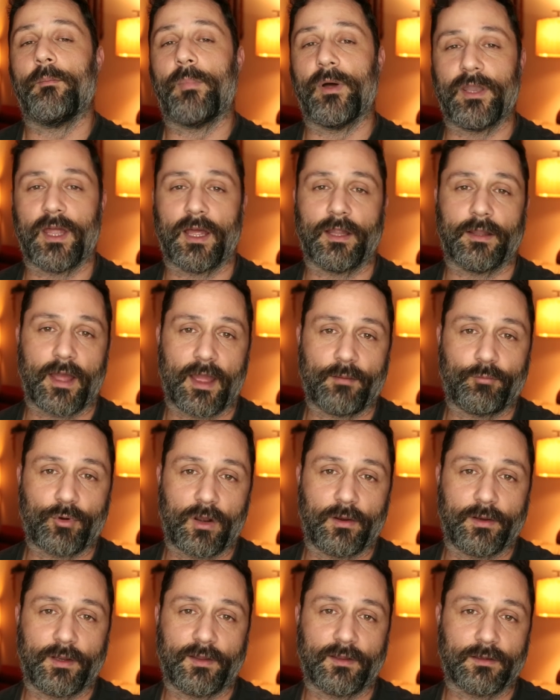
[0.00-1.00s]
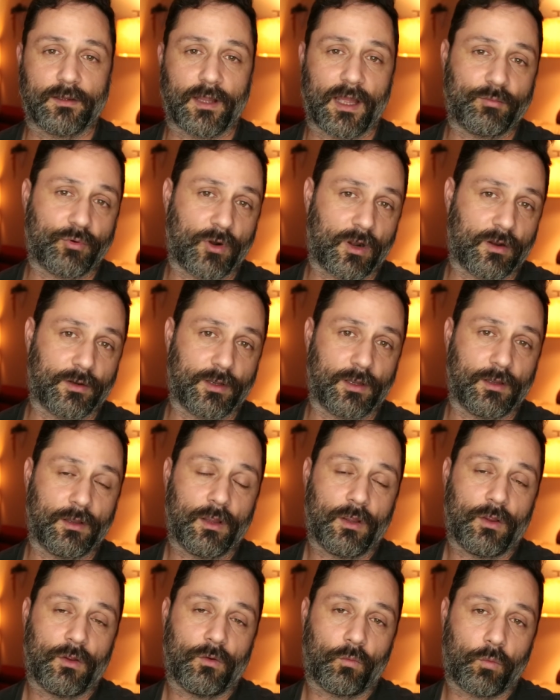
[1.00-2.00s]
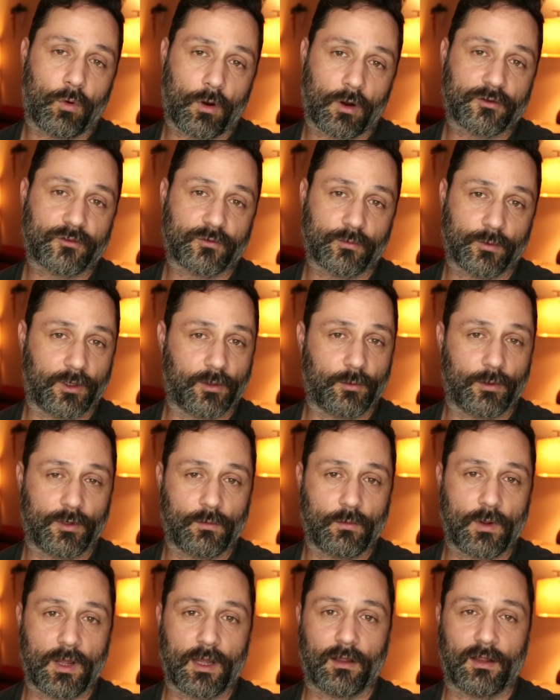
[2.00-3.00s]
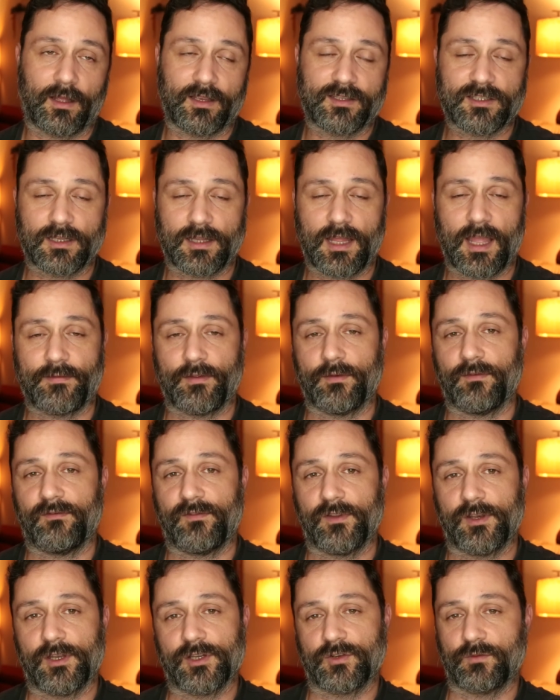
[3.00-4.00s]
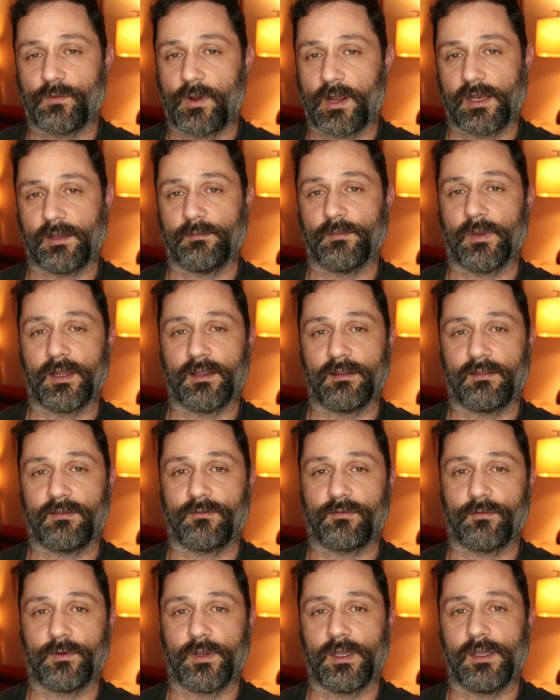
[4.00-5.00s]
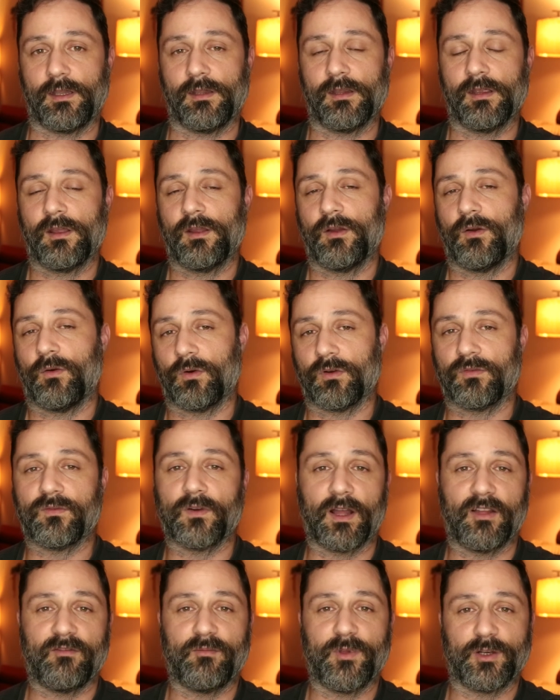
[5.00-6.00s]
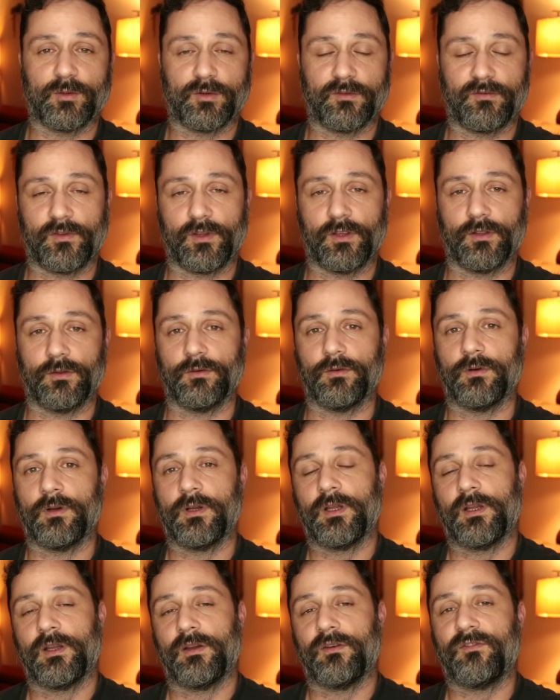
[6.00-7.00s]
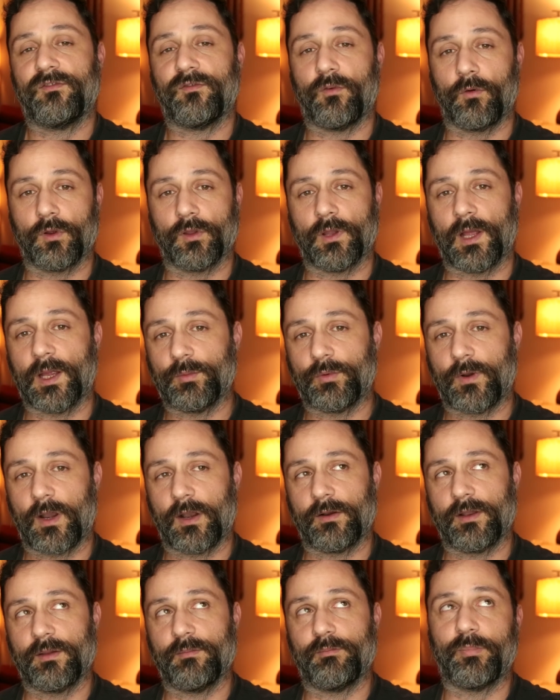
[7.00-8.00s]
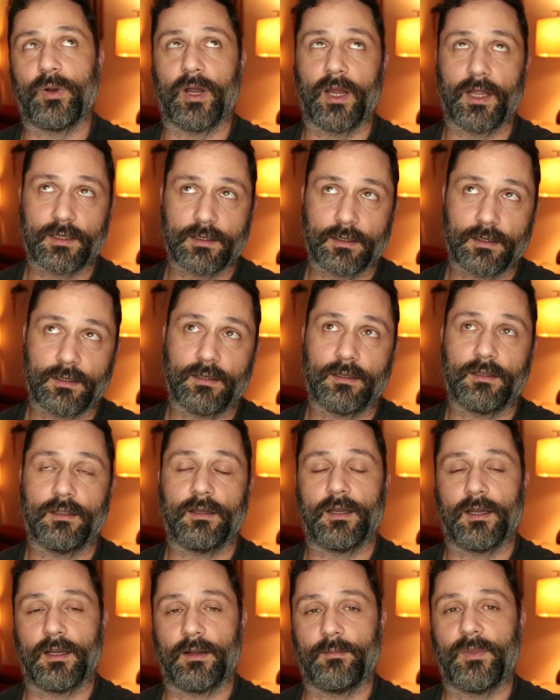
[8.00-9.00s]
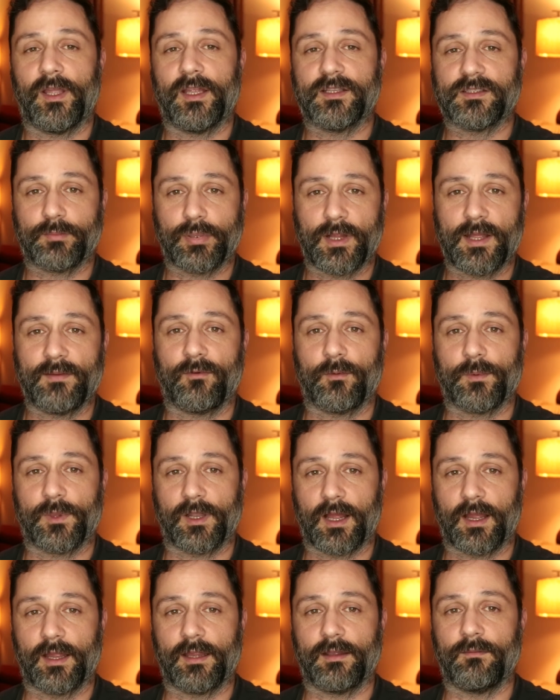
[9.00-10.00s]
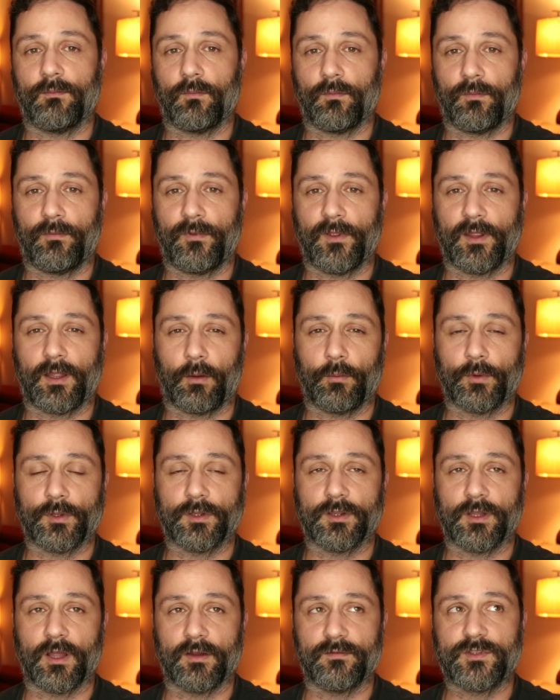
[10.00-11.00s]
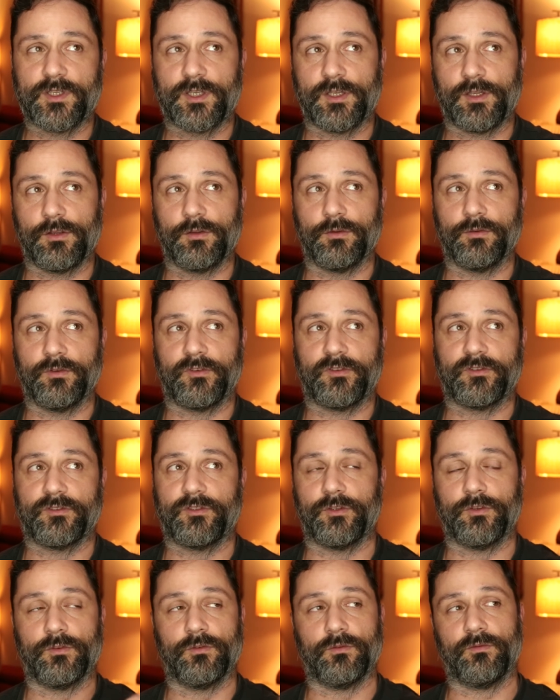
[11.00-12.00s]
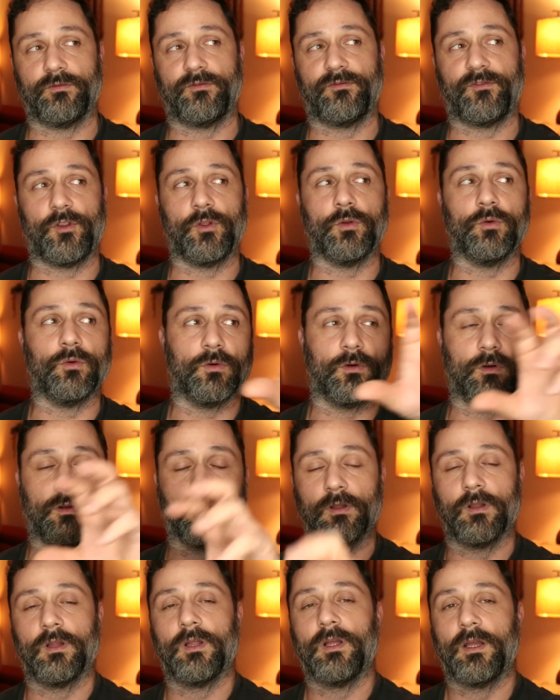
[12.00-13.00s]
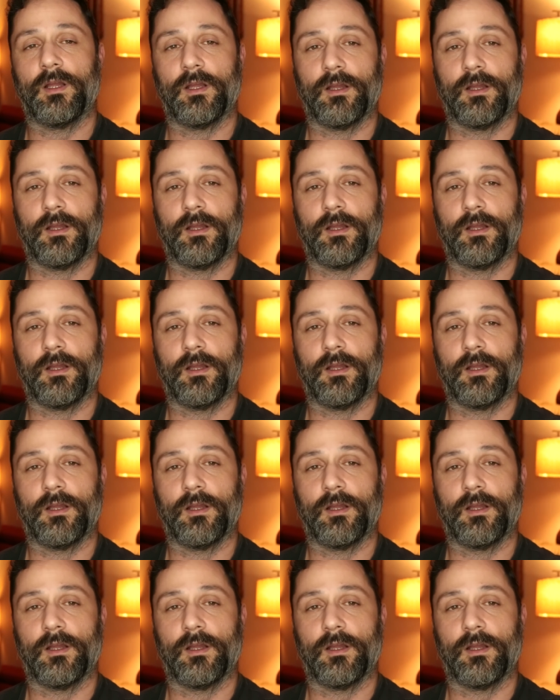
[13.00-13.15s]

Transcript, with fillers: but not LBRY. I think LBRY works really, really well. I still haven't finished writing my three or five minute review for LBRY, but um, it's a platform that I think I would love to use to fuel